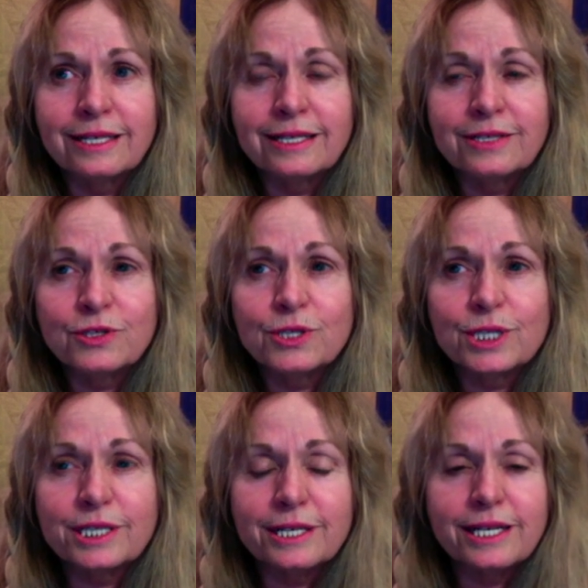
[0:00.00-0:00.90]
it
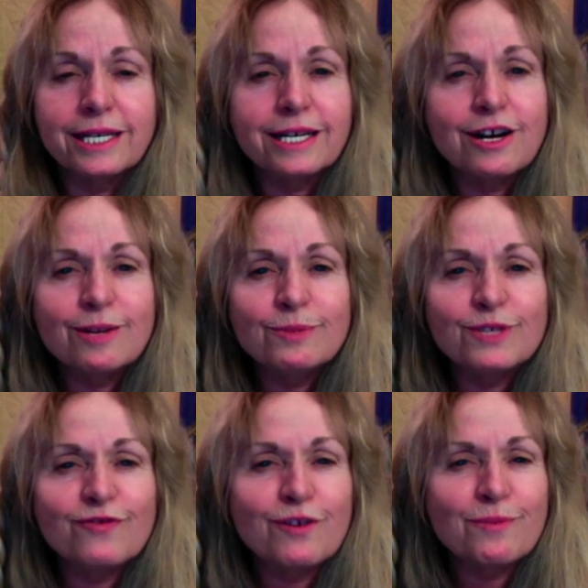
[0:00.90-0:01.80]
comes
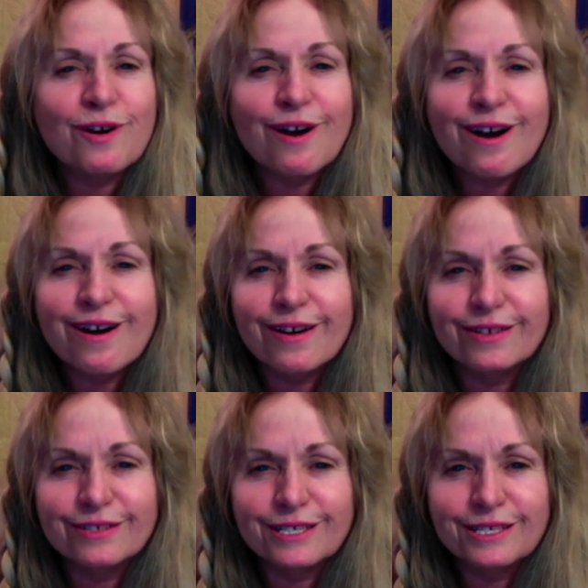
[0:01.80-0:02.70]
from our
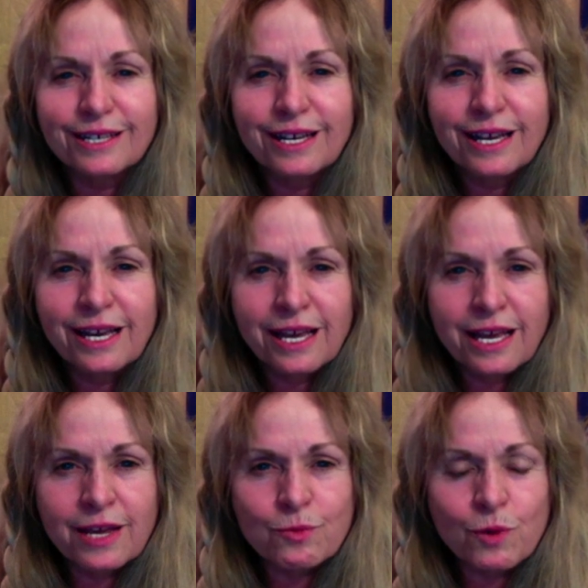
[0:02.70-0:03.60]
hearts.
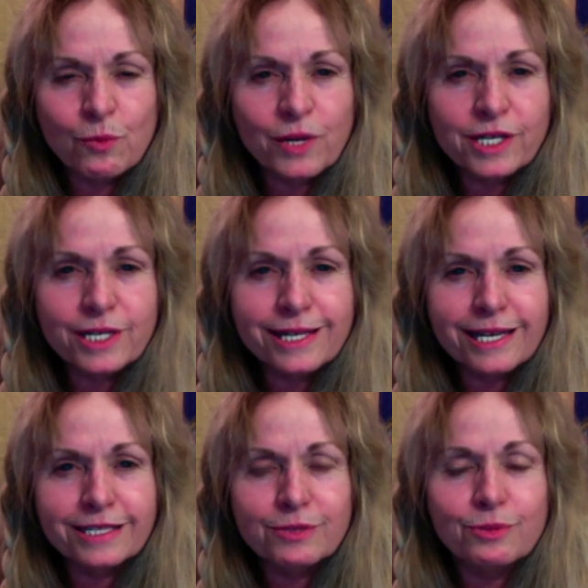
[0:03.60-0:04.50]
And when we
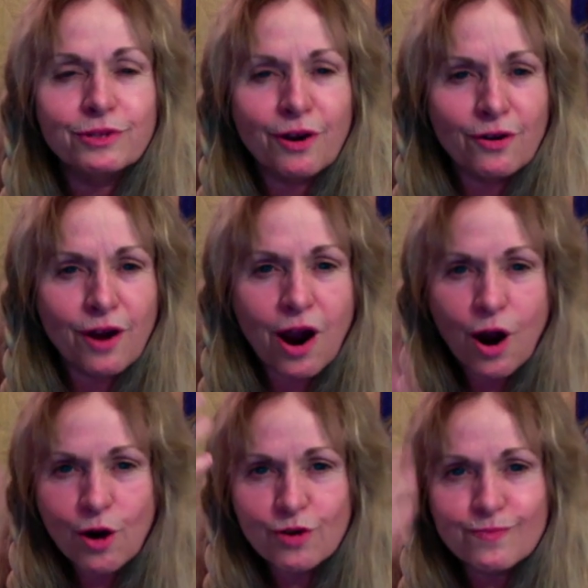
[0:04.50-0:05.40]
connect with our
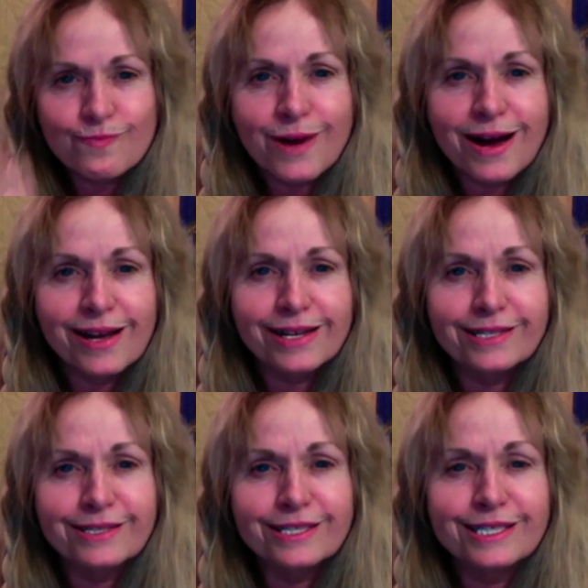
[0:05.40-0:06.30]
heart
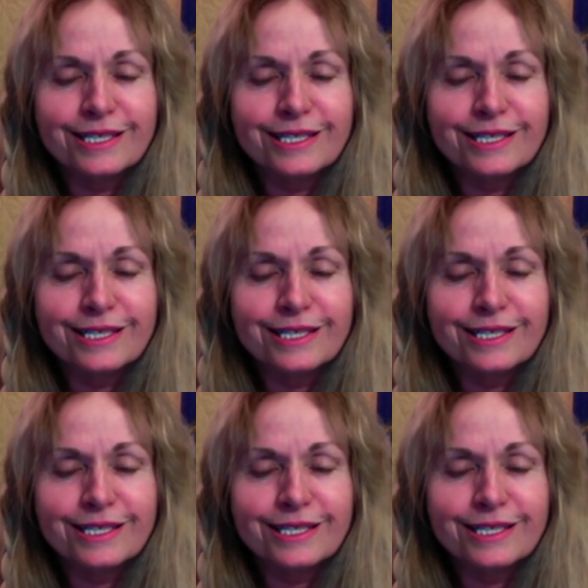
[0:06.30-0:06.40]
mind,